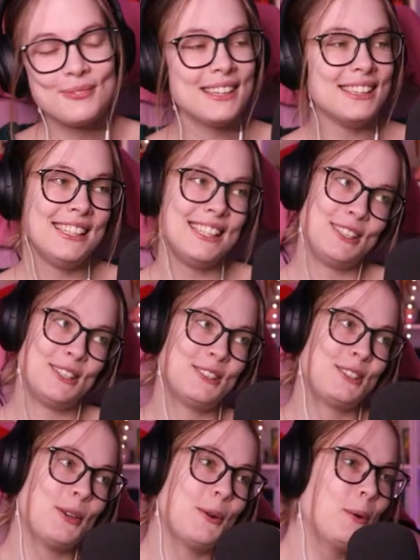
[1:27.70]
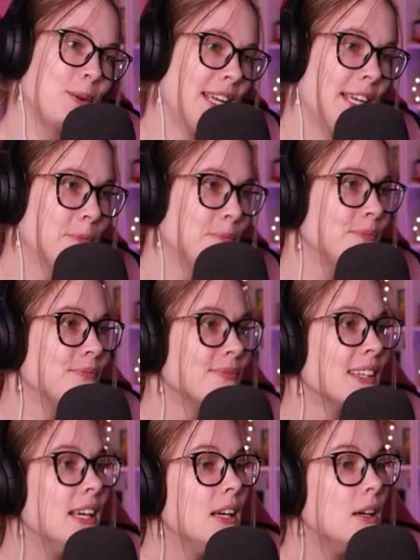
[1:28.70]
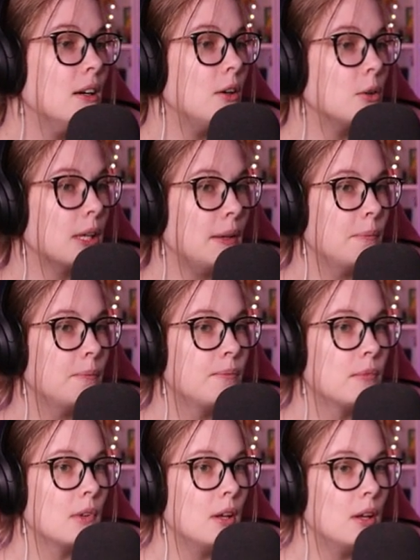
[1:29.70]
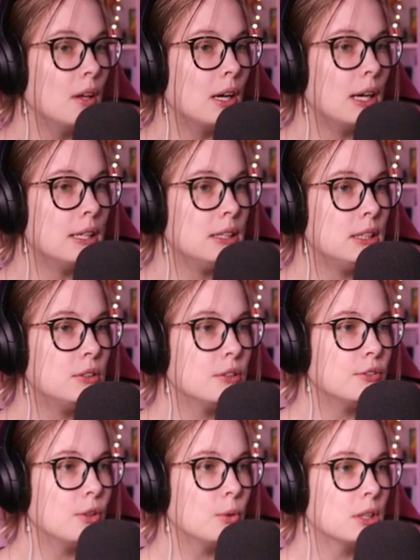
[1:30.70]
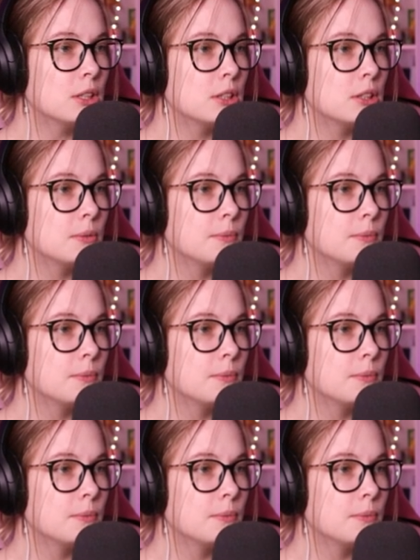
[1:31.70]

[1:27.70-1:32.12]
That's also okay. Okay, I need to focus.